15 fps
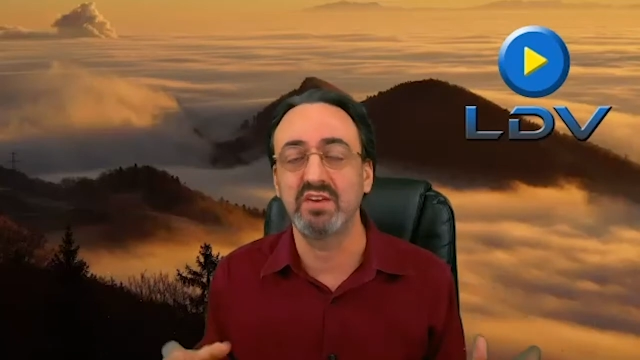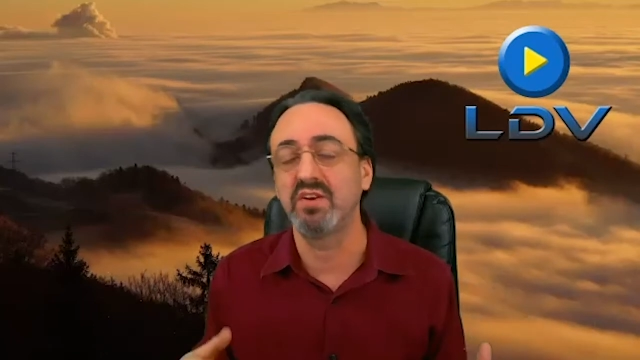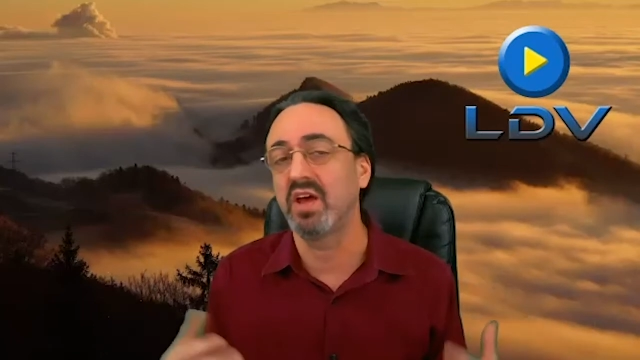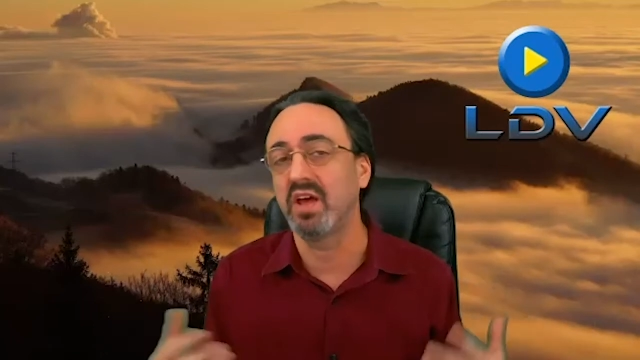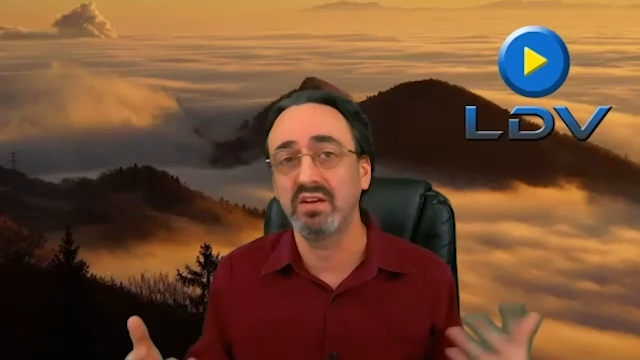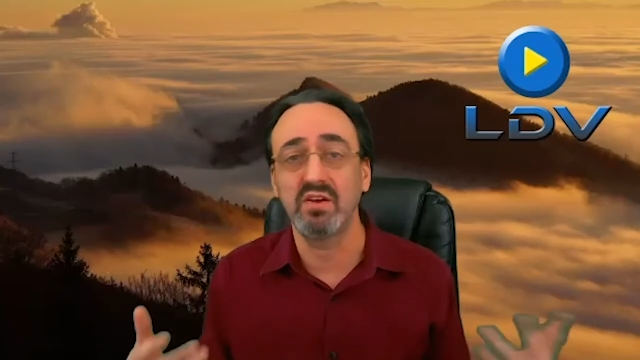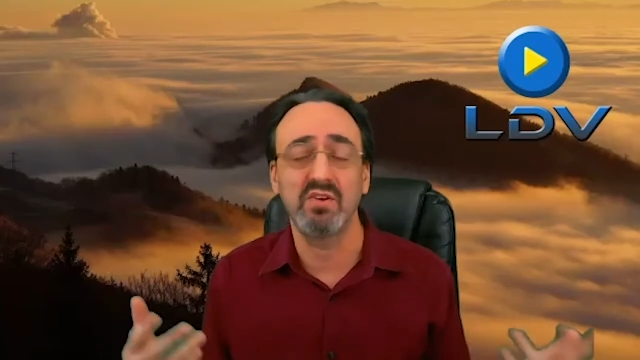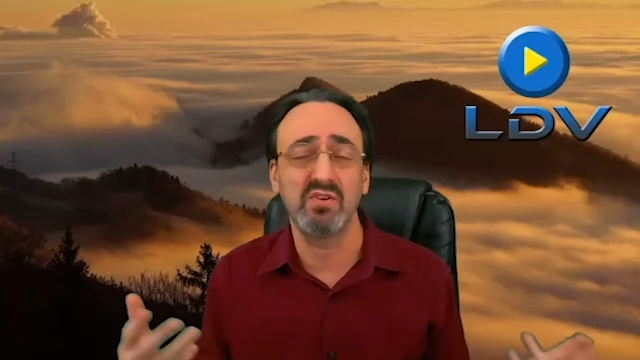
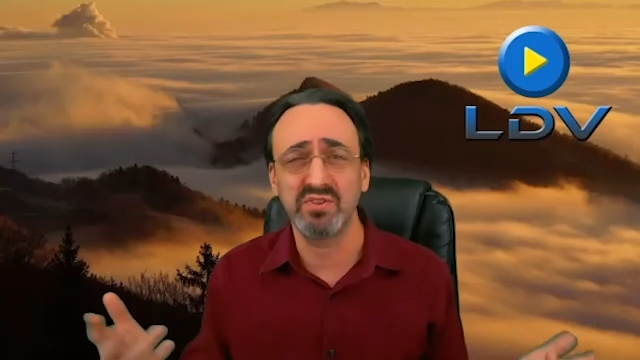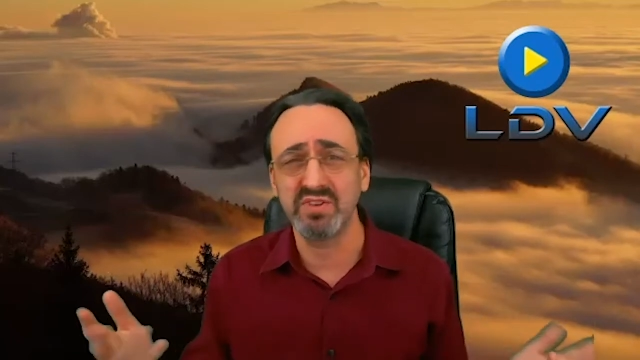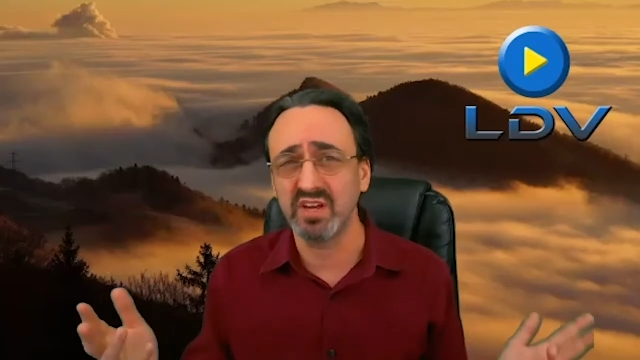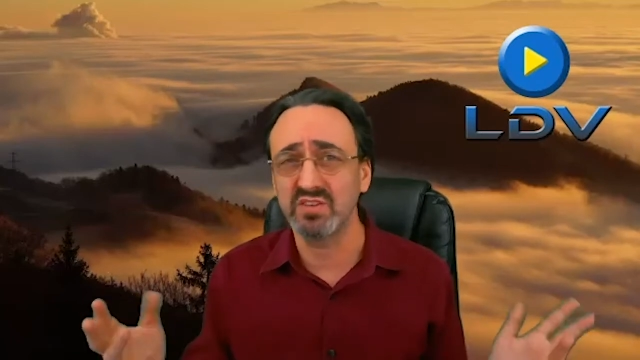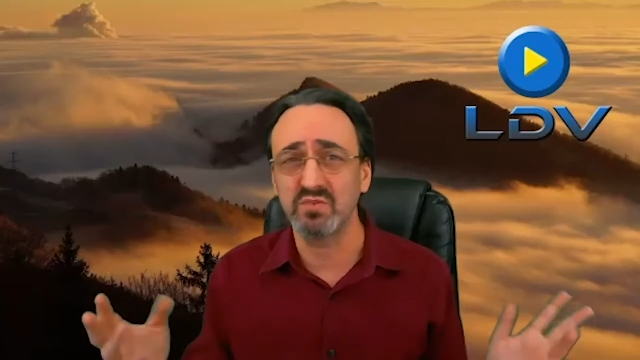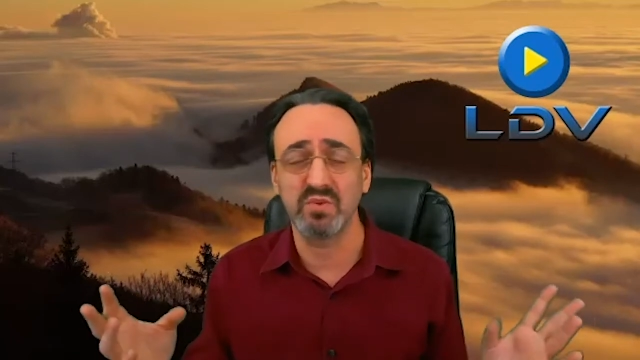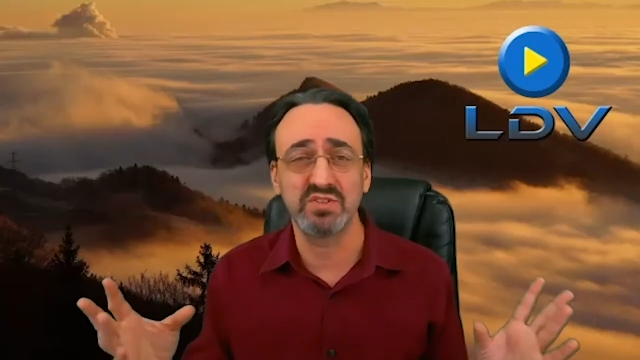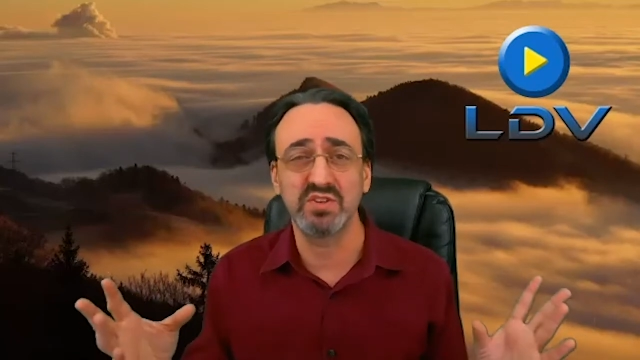And all the other
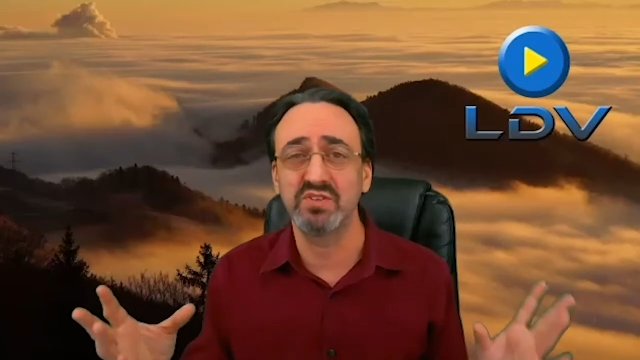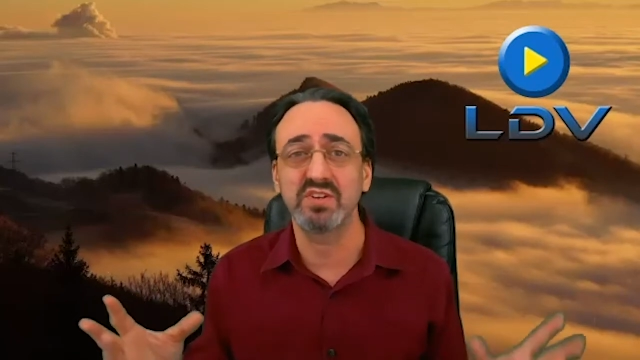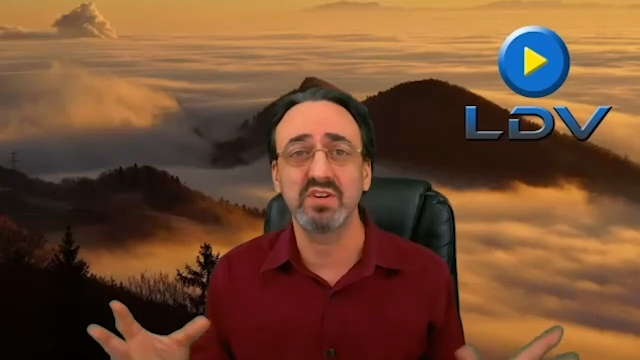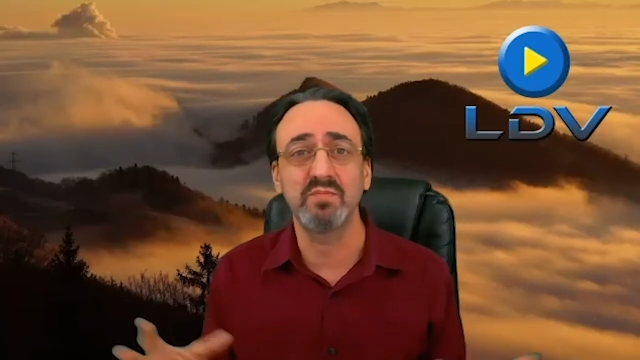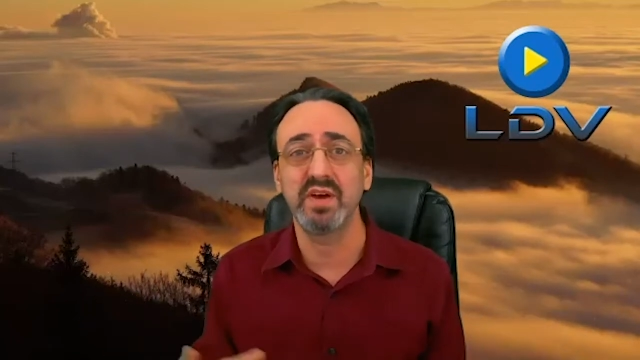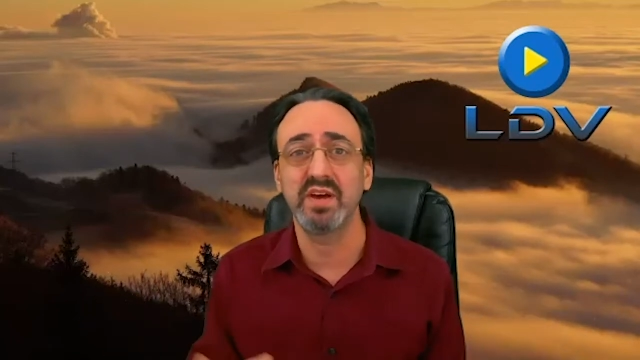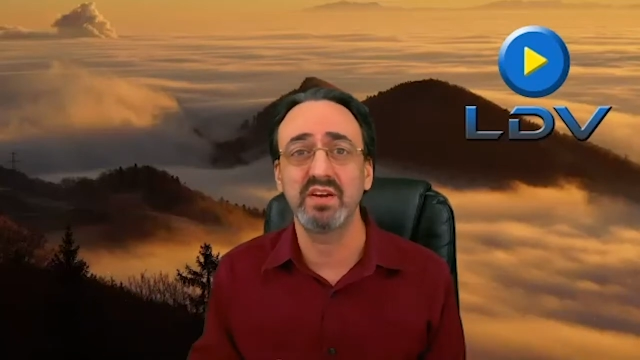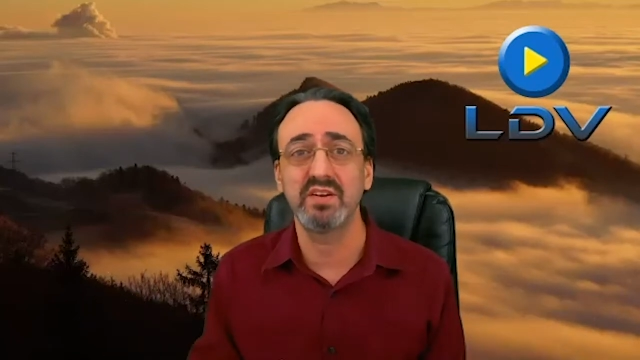ones, all the
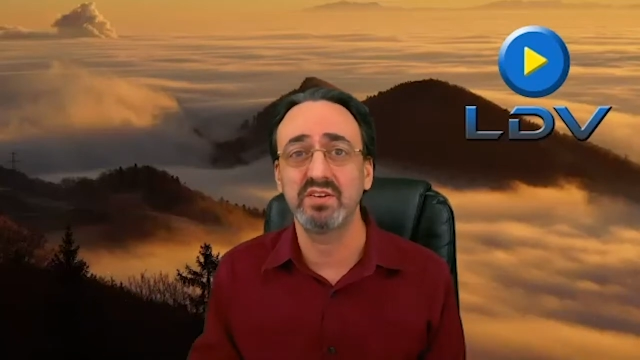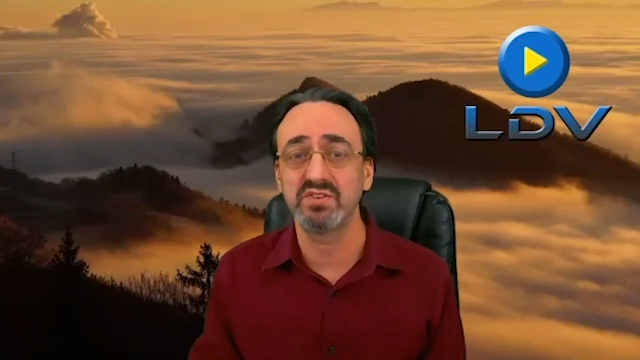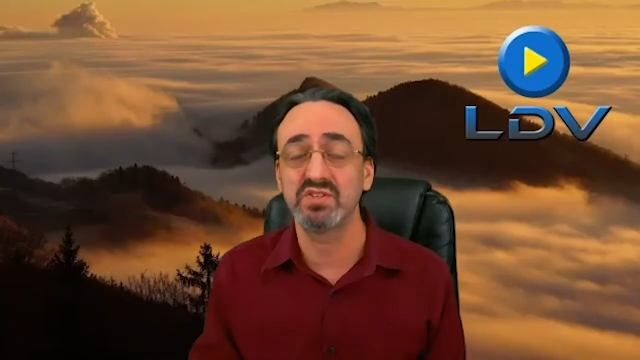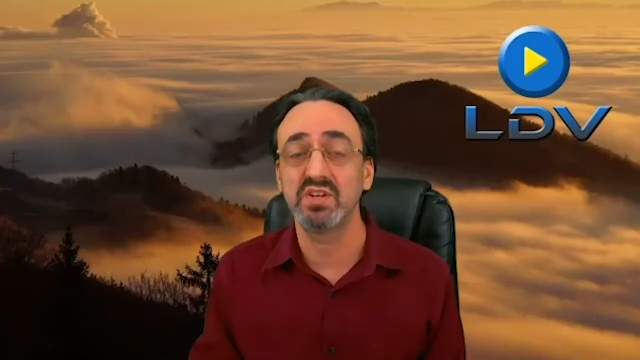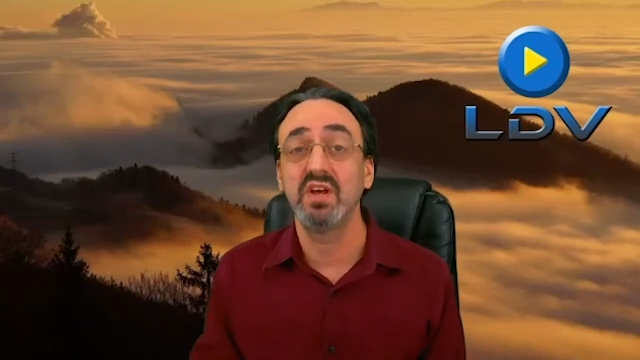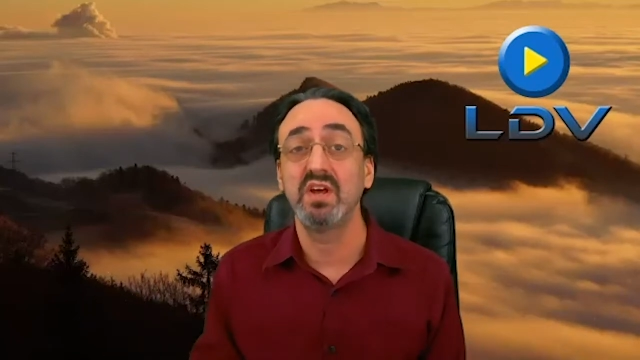competitors,